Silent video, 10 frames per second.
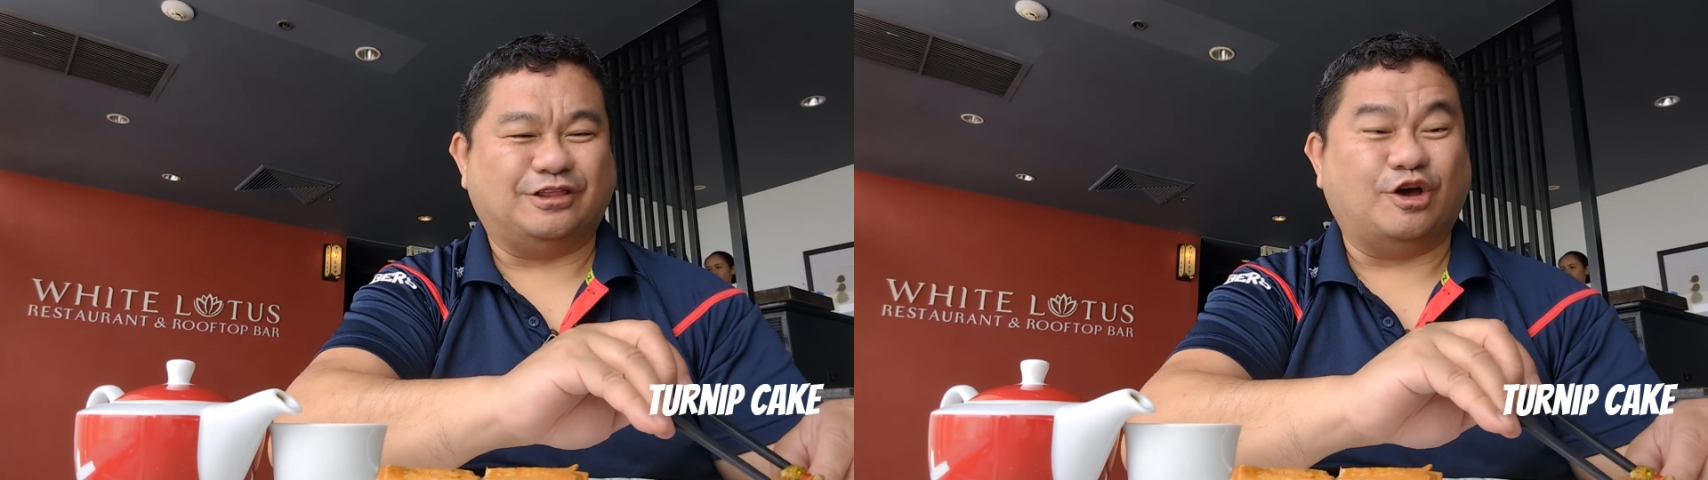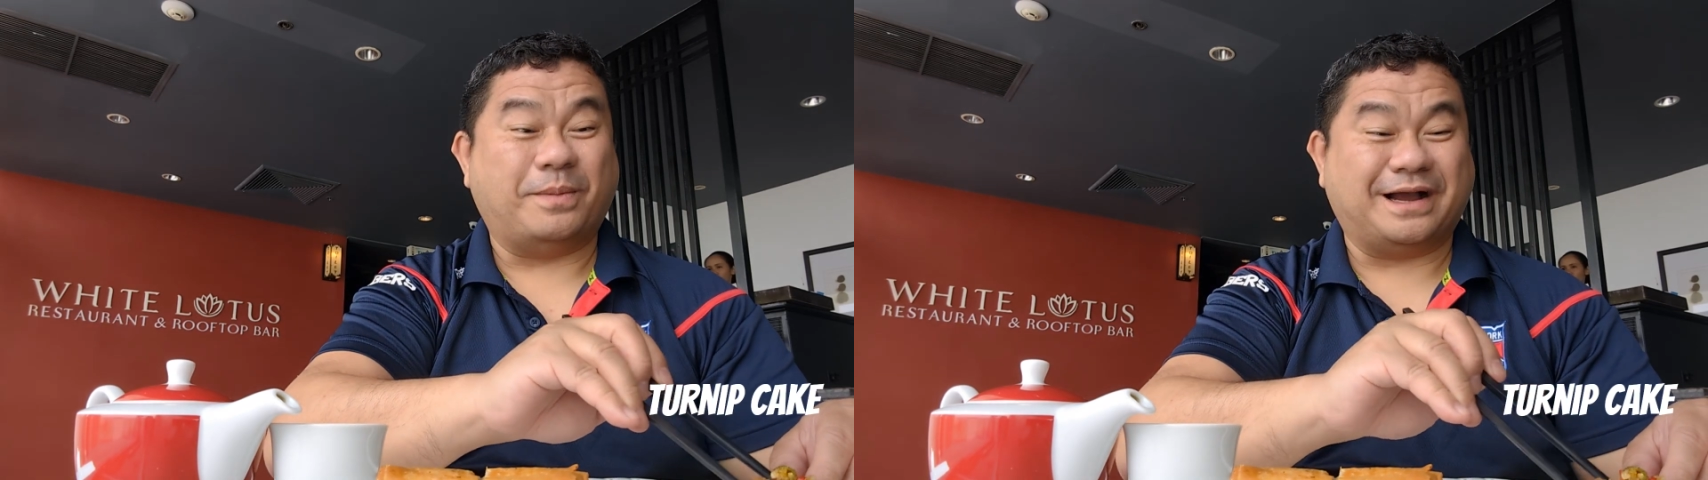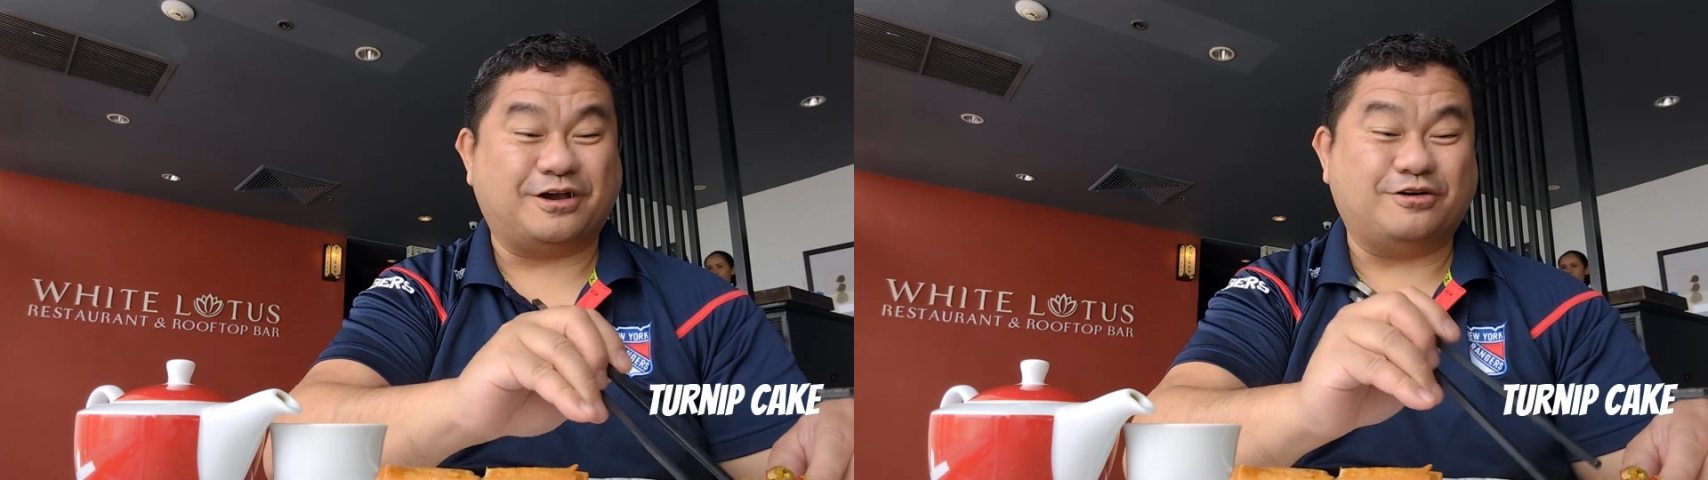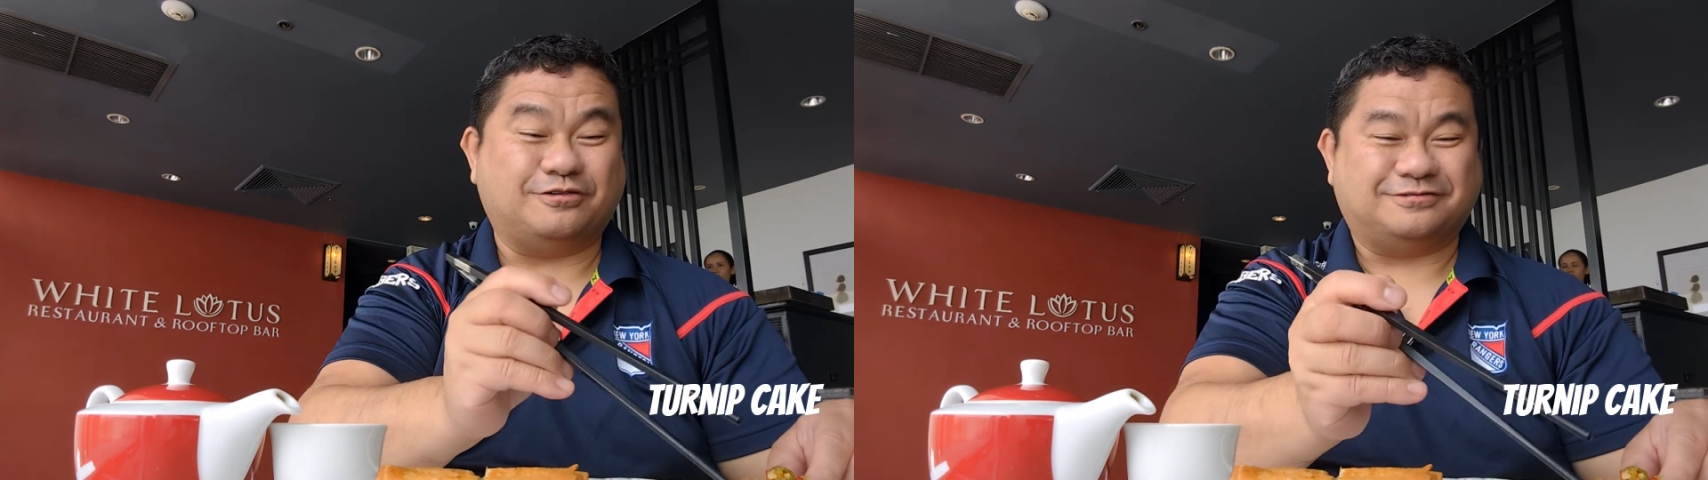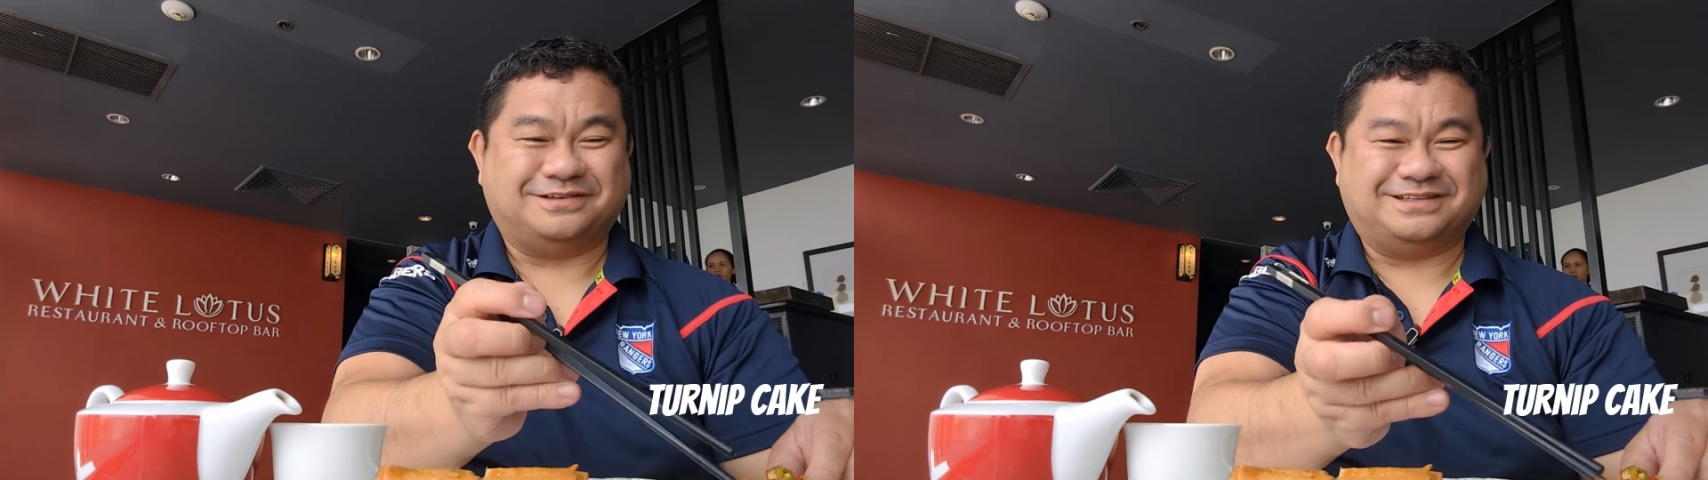lobako,